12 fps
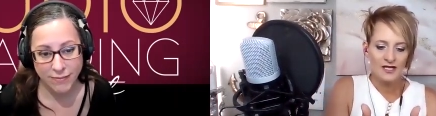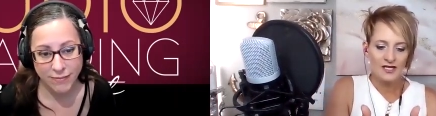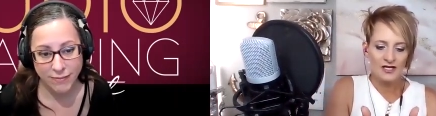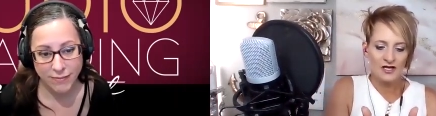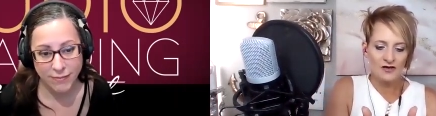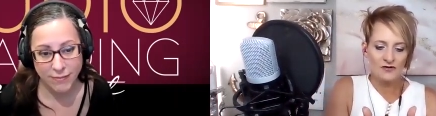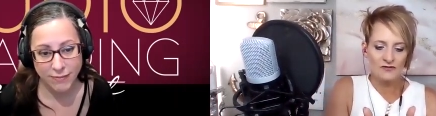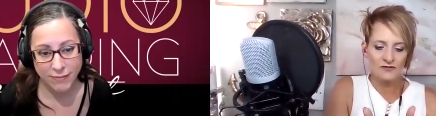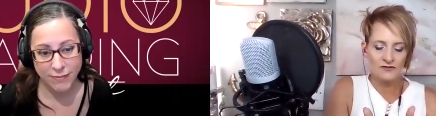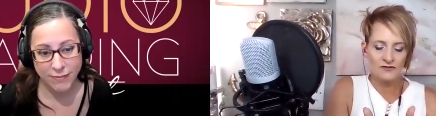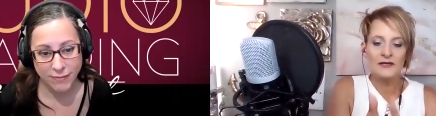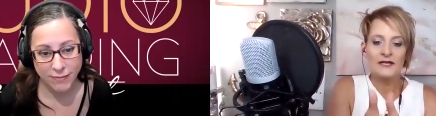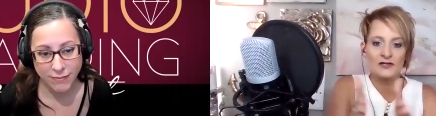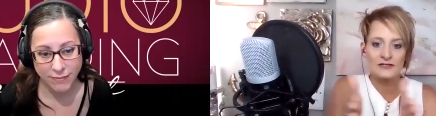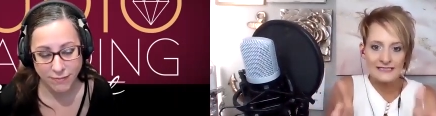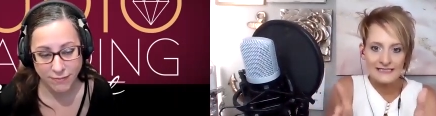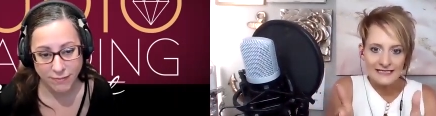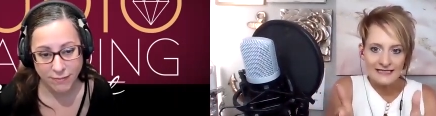Speaker 1: you know bigger
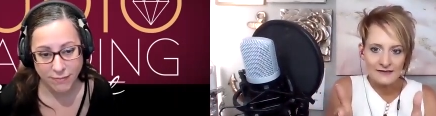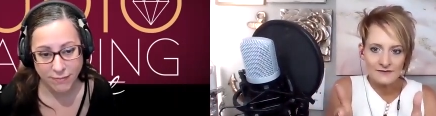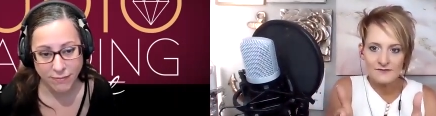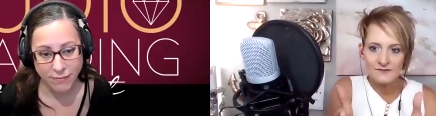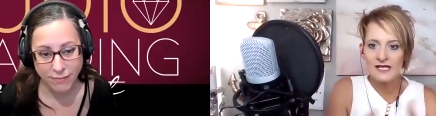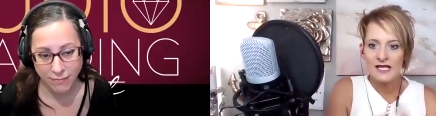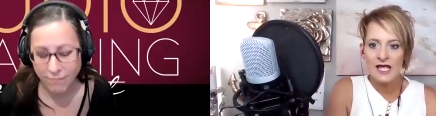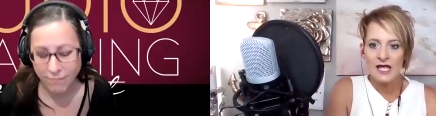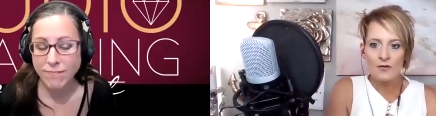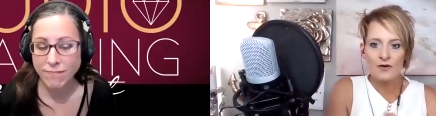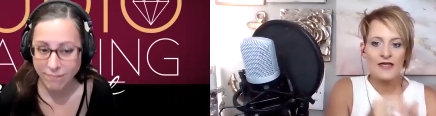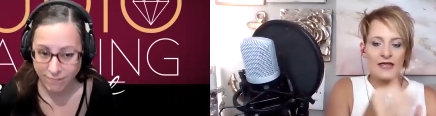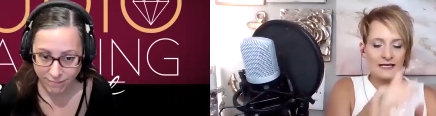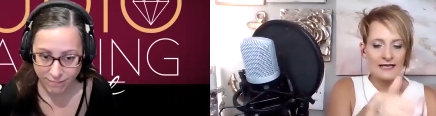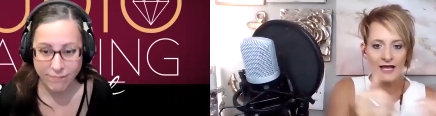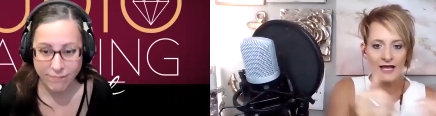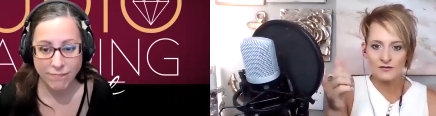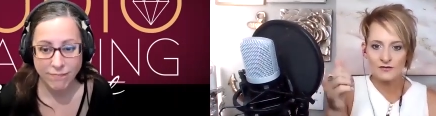teams where they can
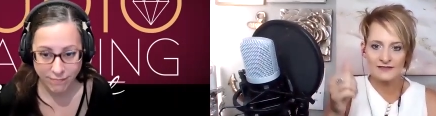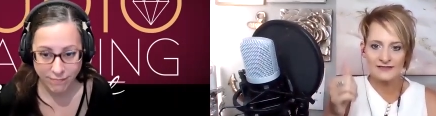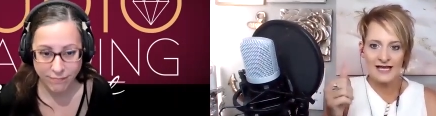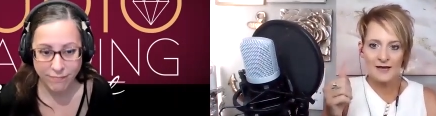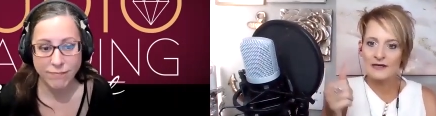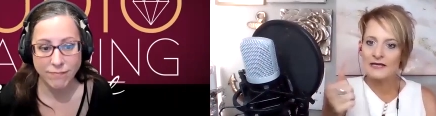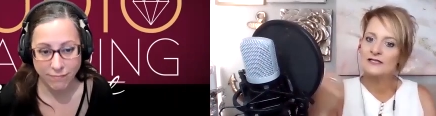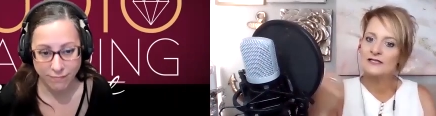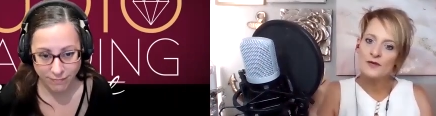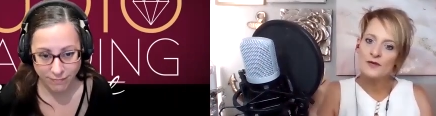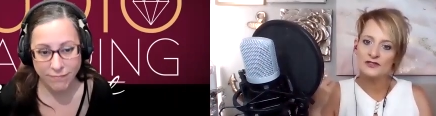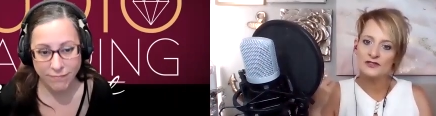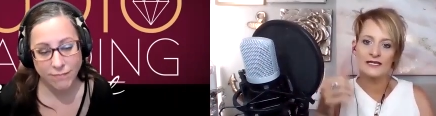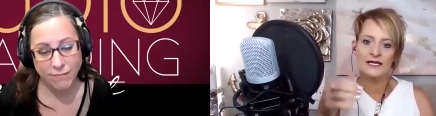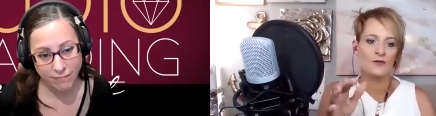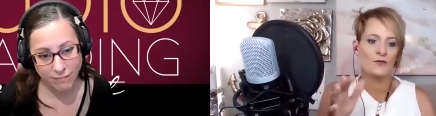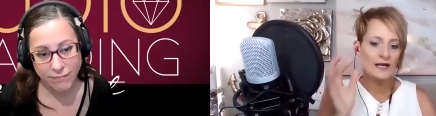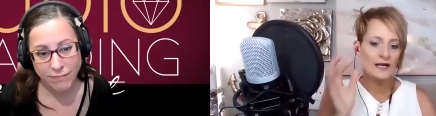outsource that but it's always looking
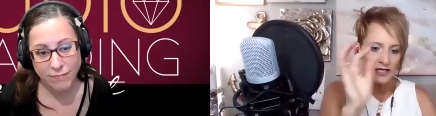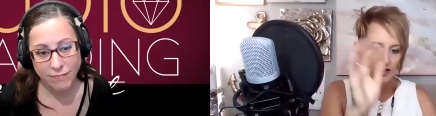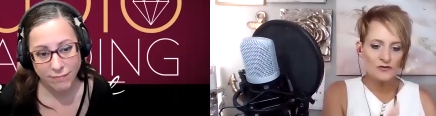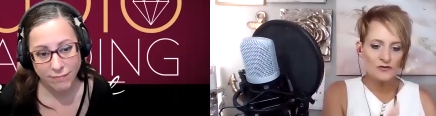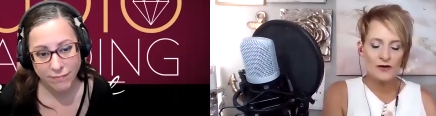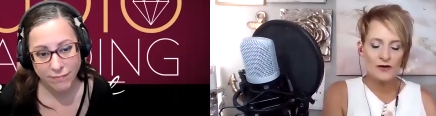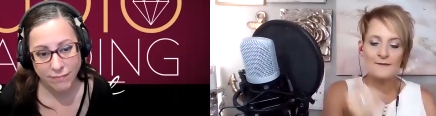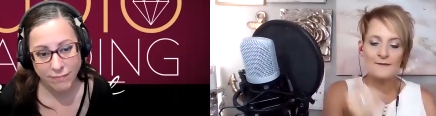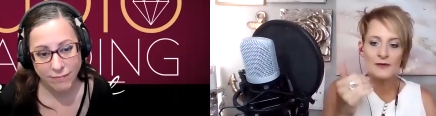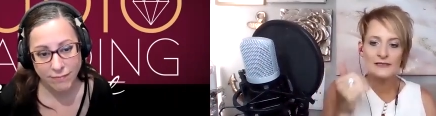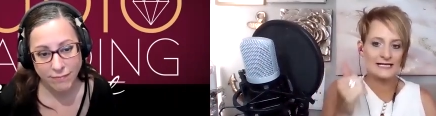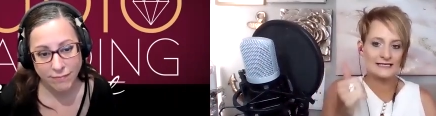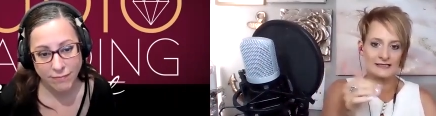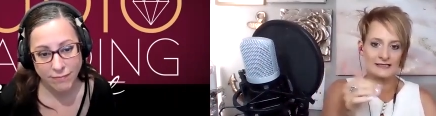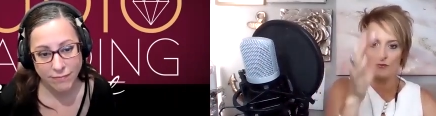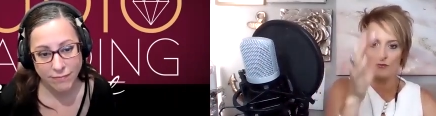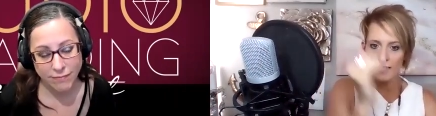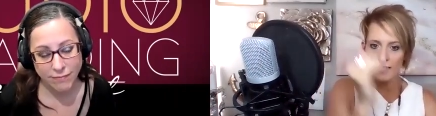at what can you i'm always asking
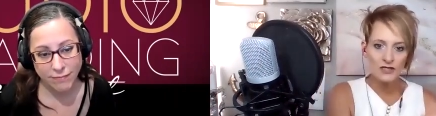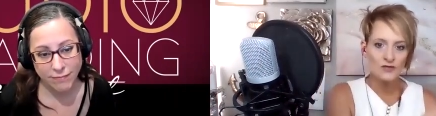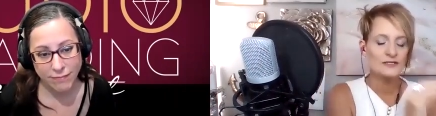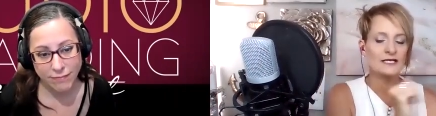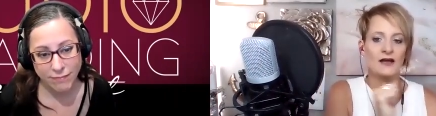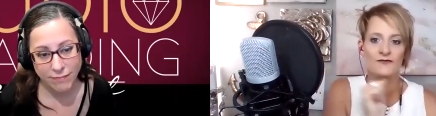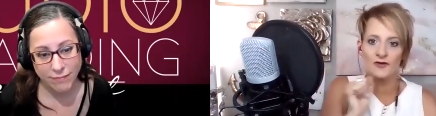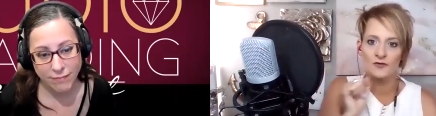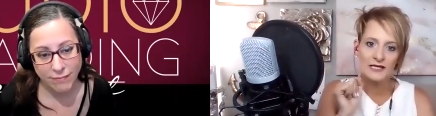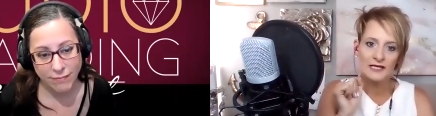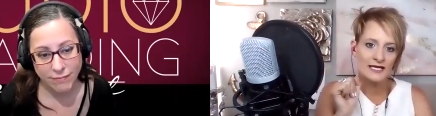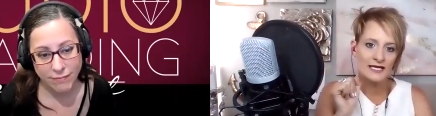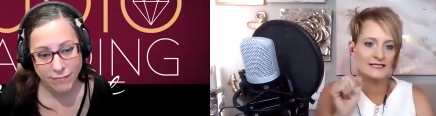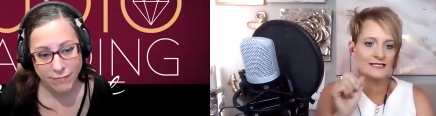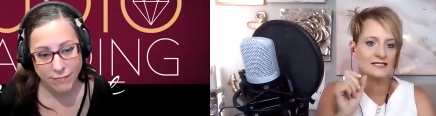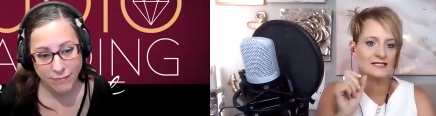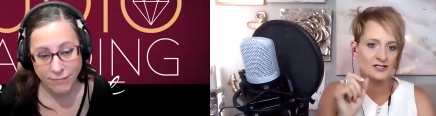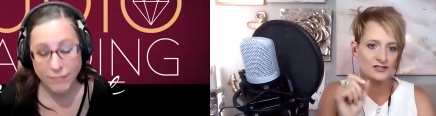them what can you take off your plate that's
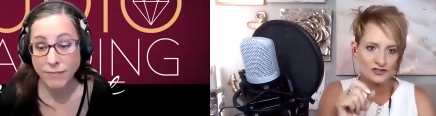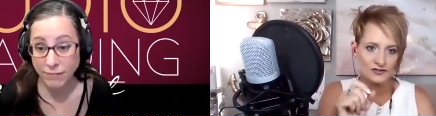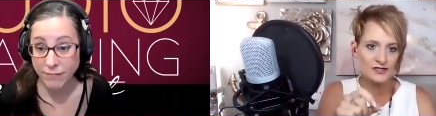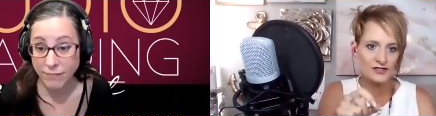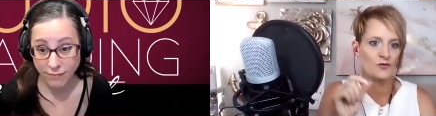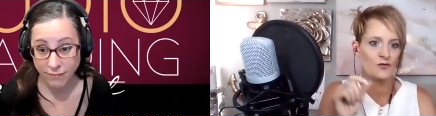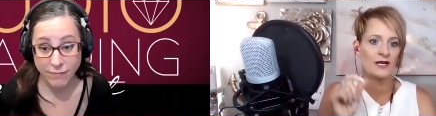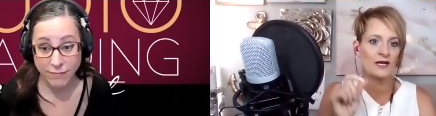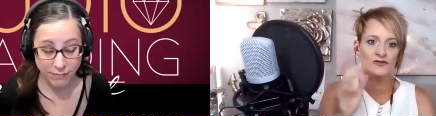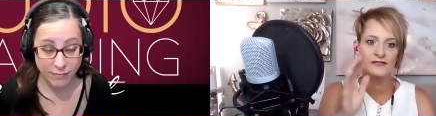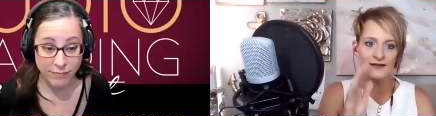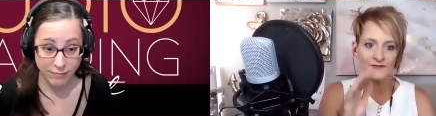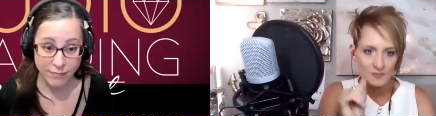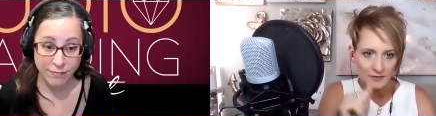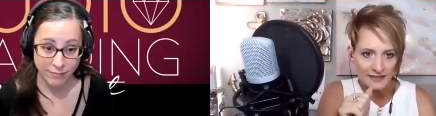not mm-hmm. serving you what can you take off the